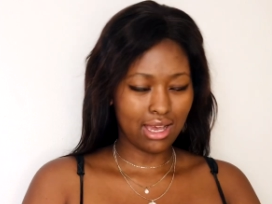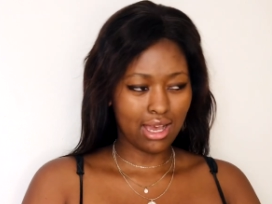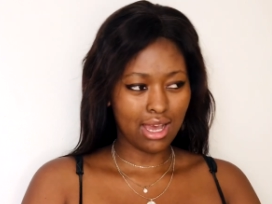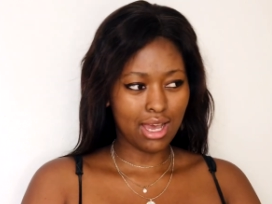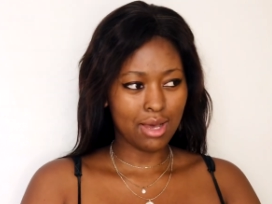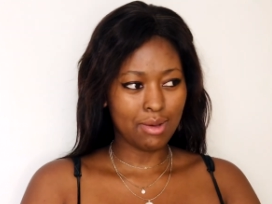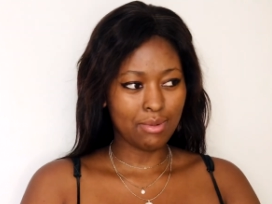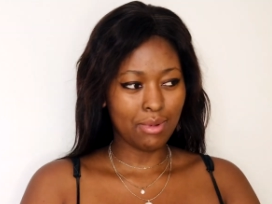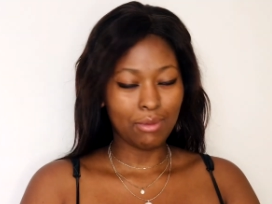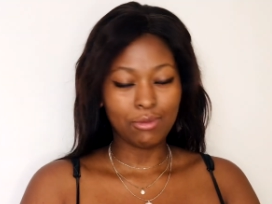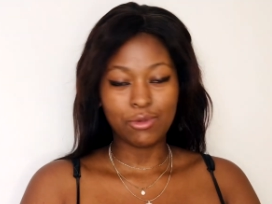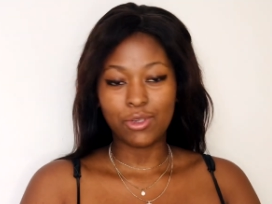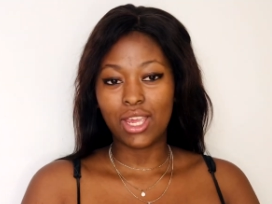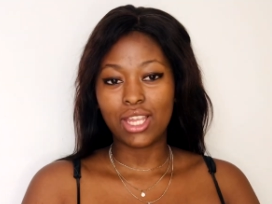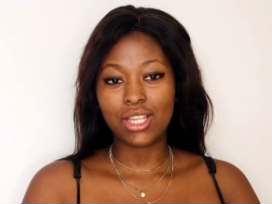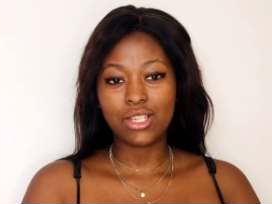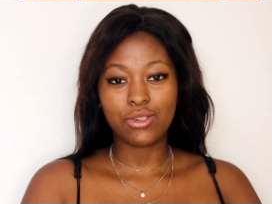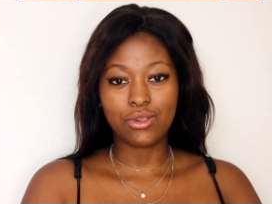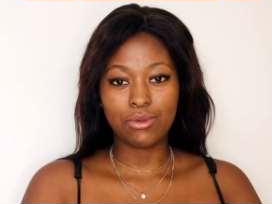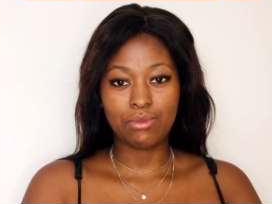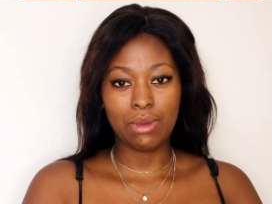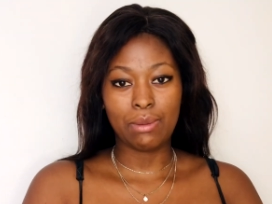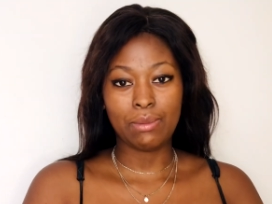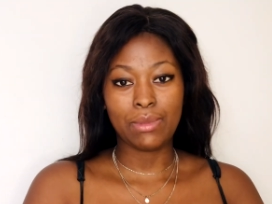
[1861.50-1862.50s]
I'm trying
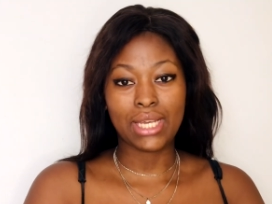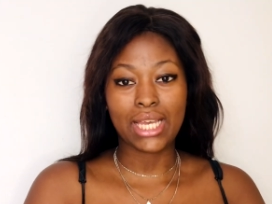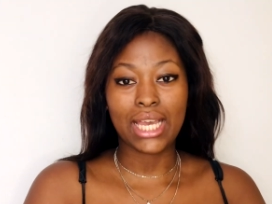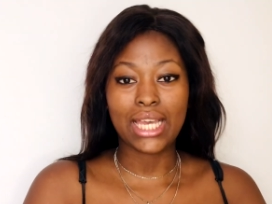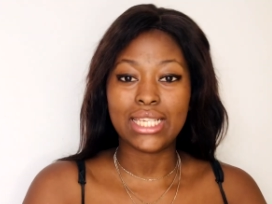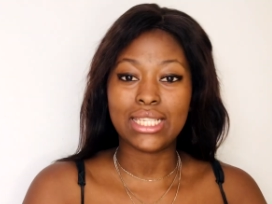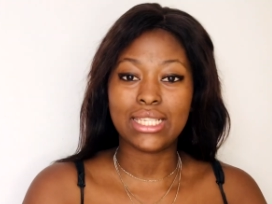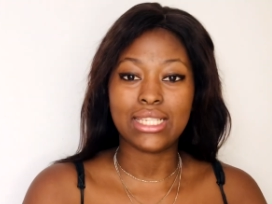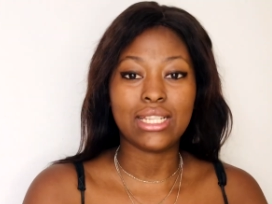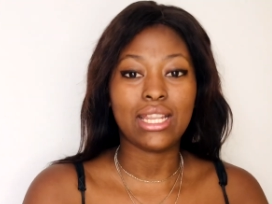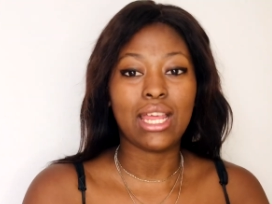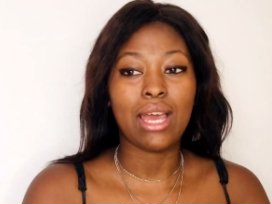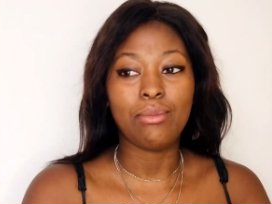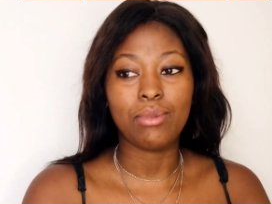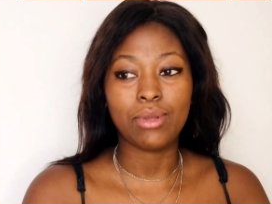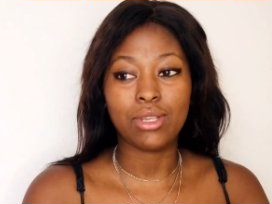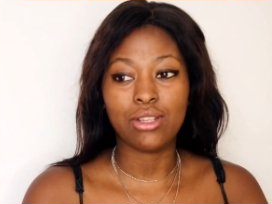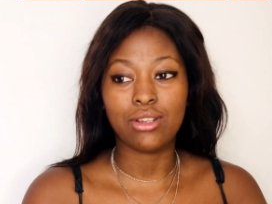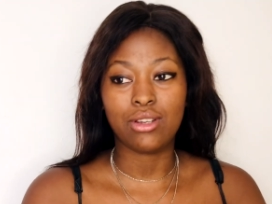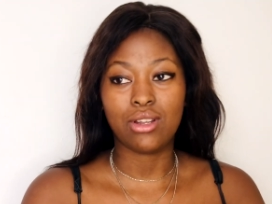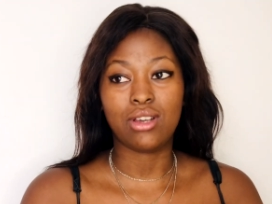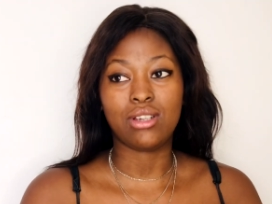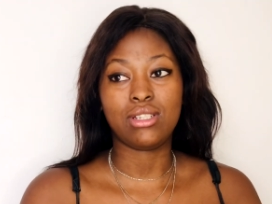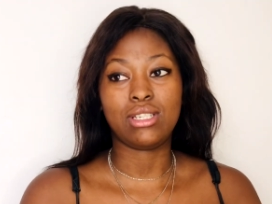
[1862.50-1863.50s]
to remember, guys, it happened
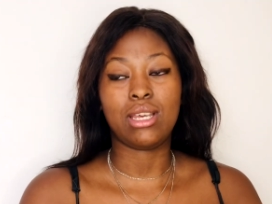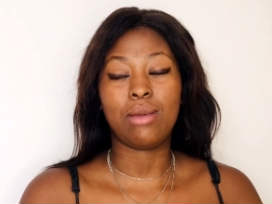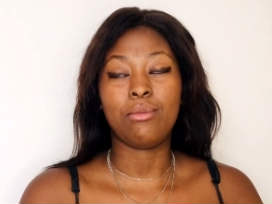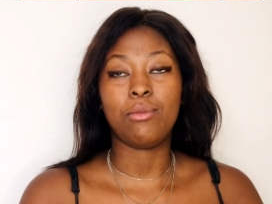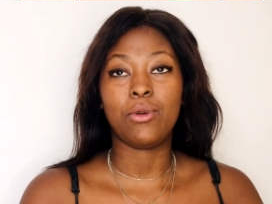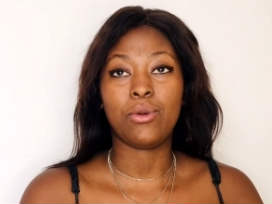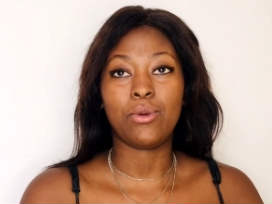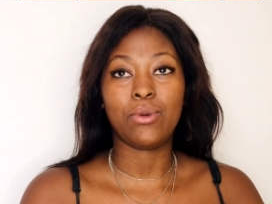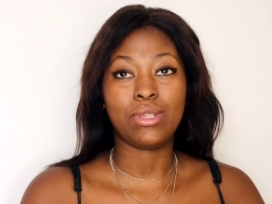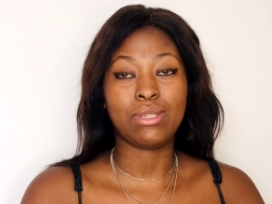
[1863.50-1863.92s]
a long time ago.